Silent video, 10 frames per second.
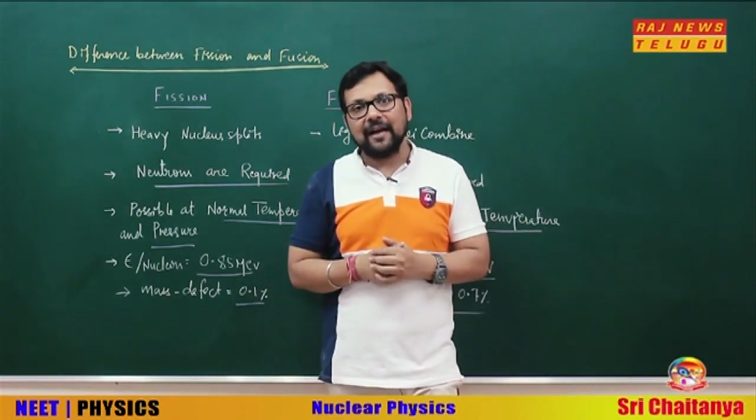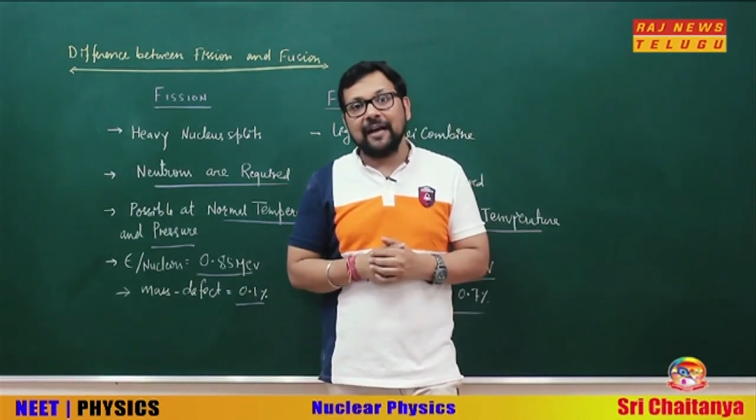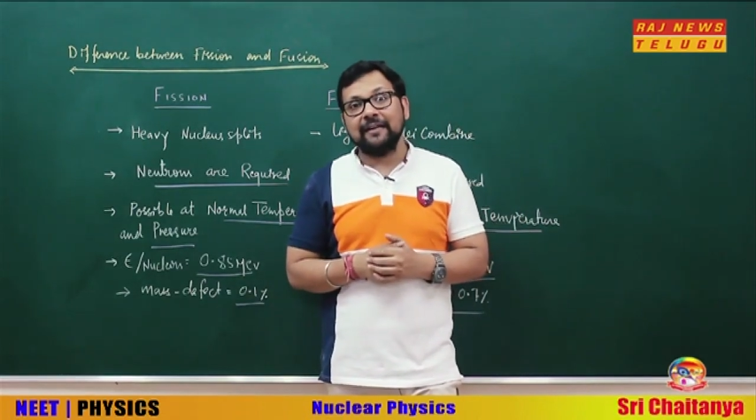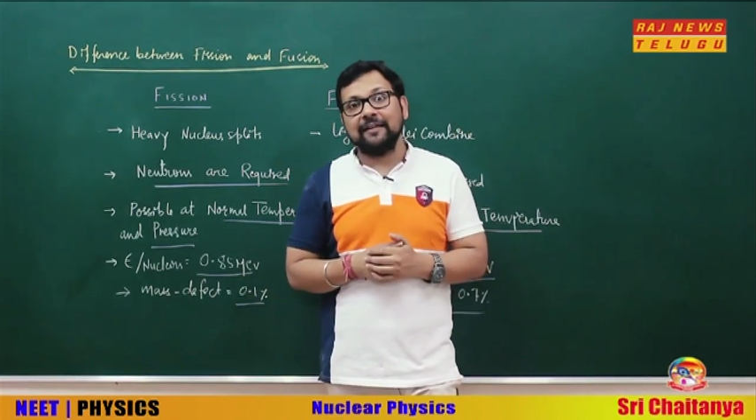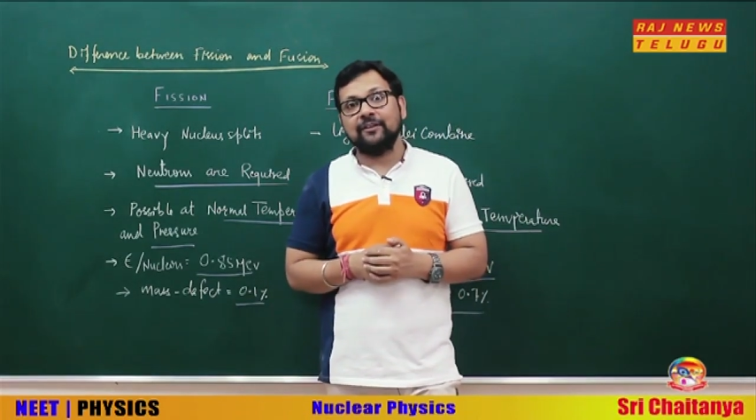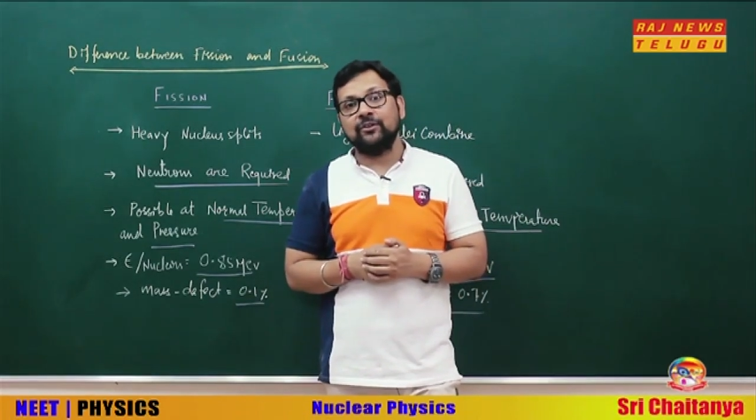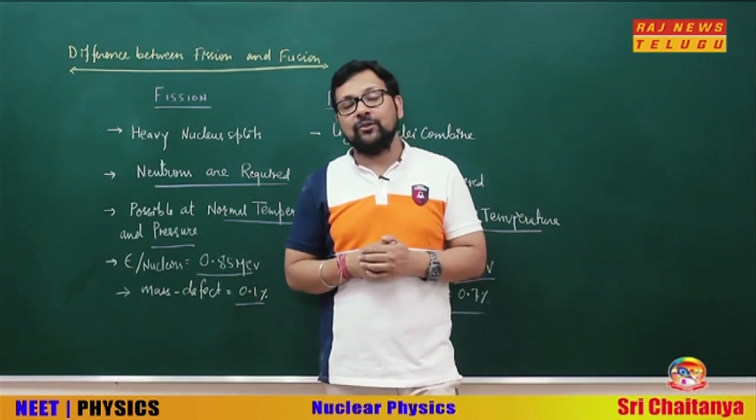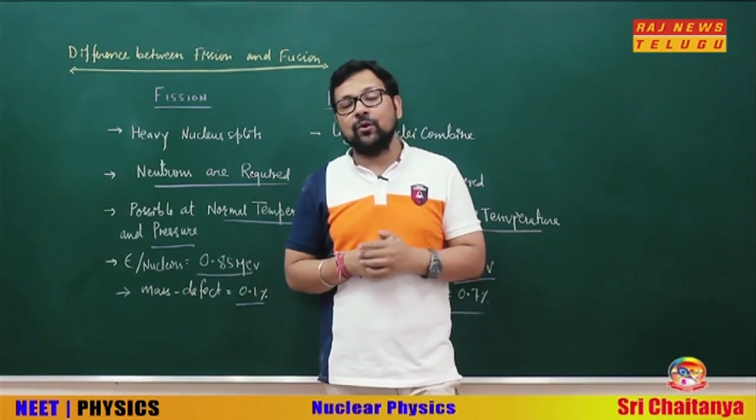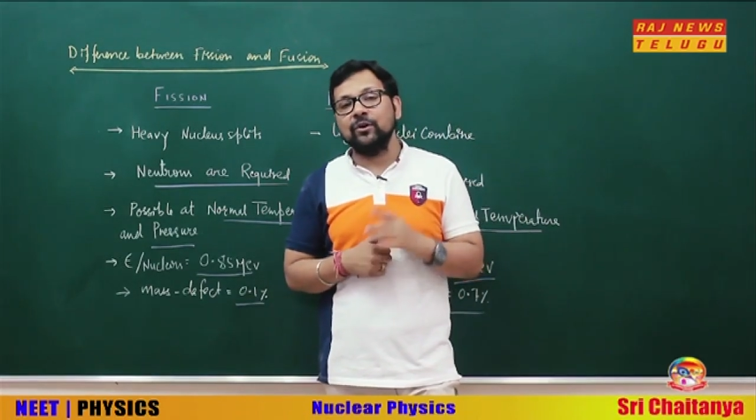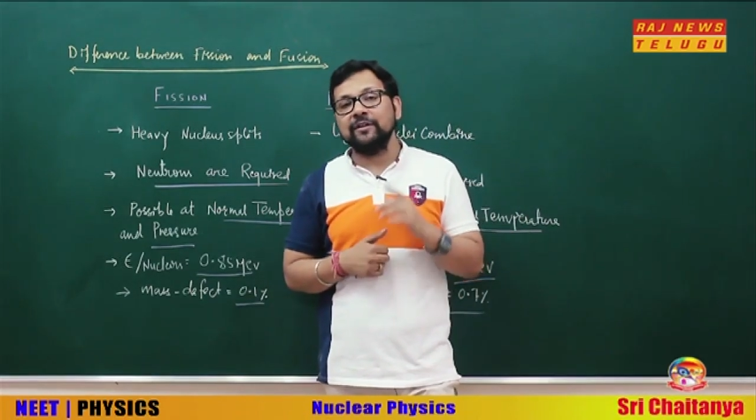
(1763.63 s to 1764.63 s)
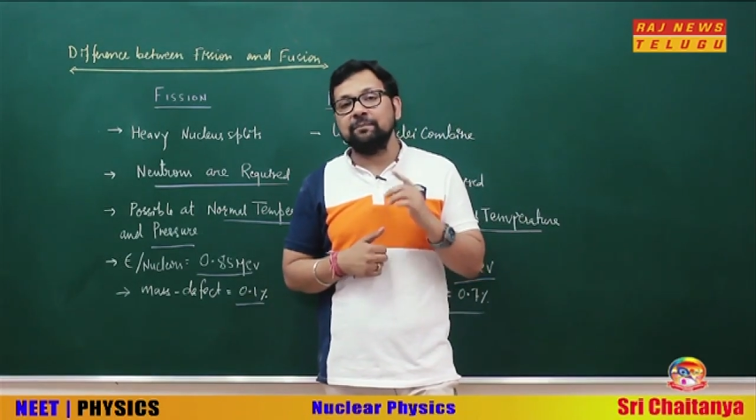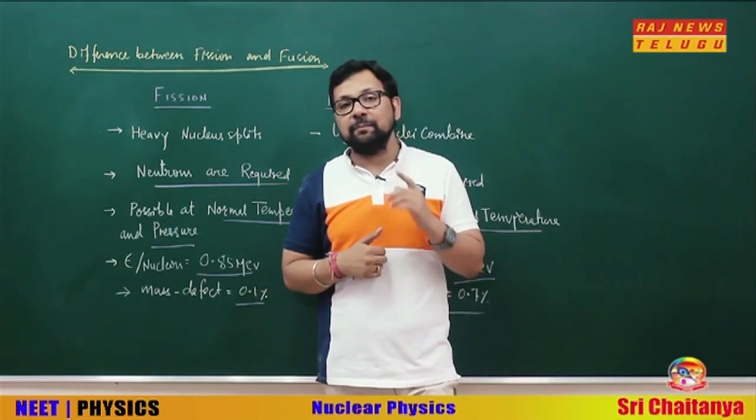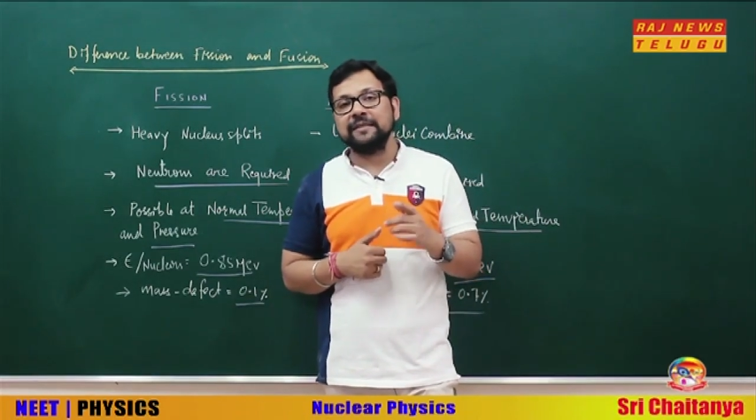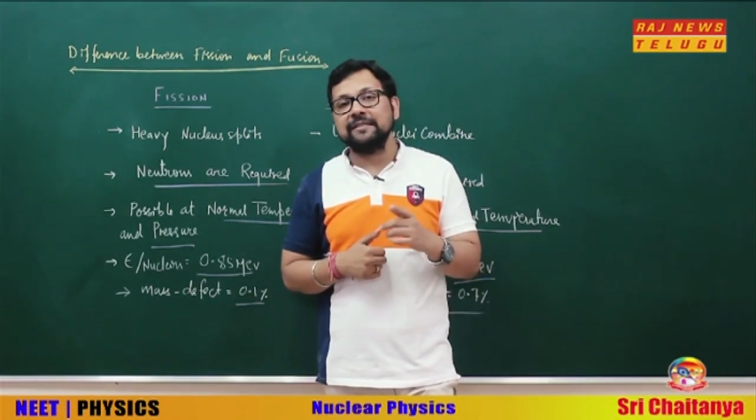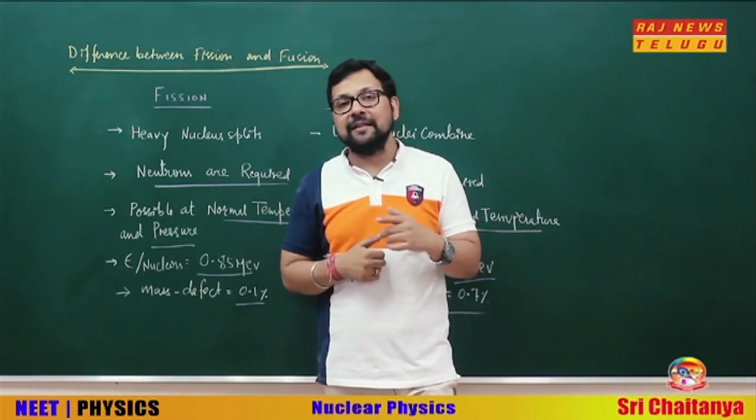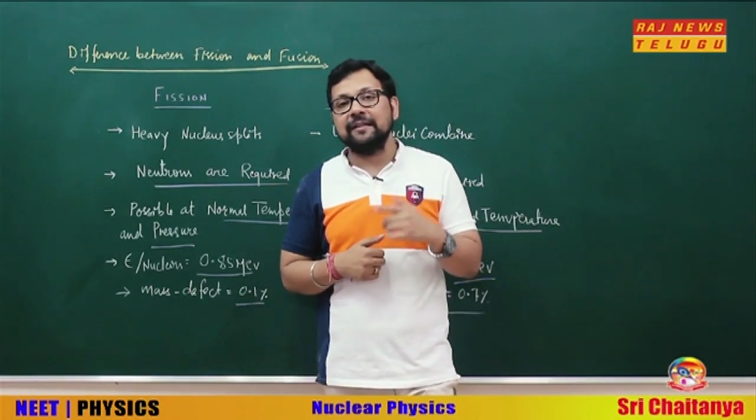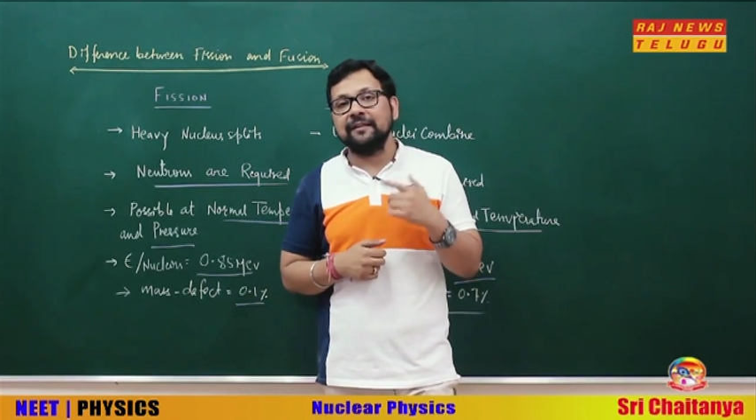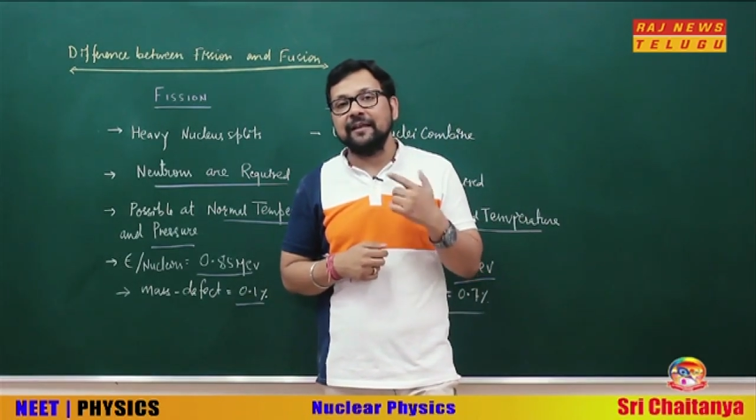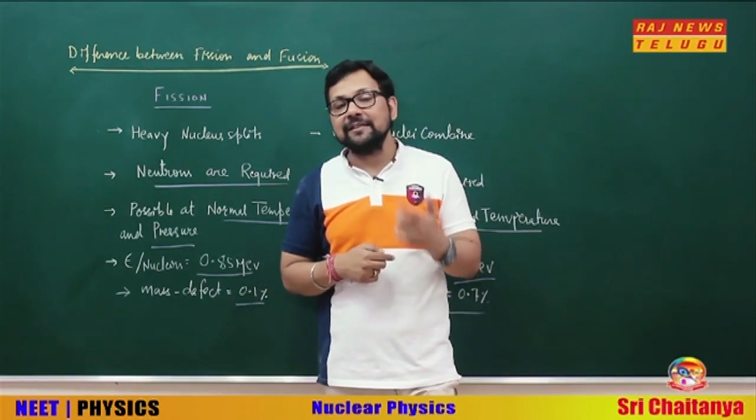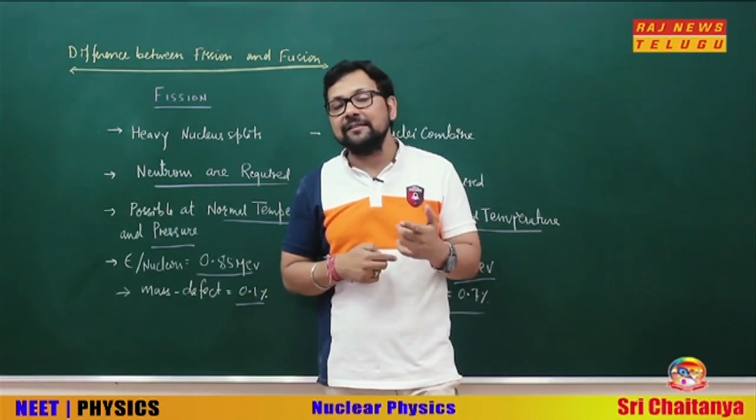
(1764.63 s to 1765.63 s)
and don't miss the
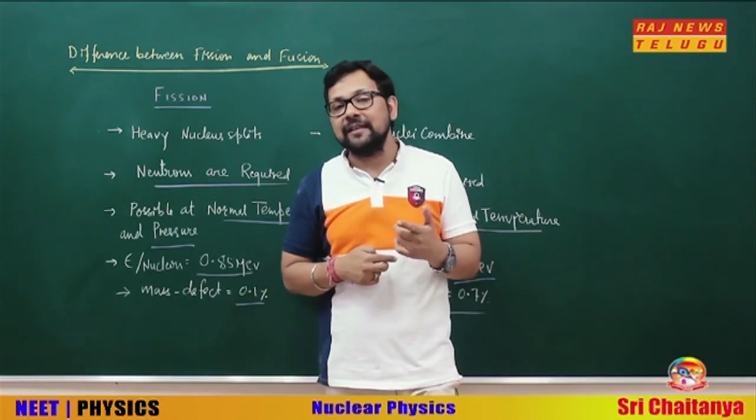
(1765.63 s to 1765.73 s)
next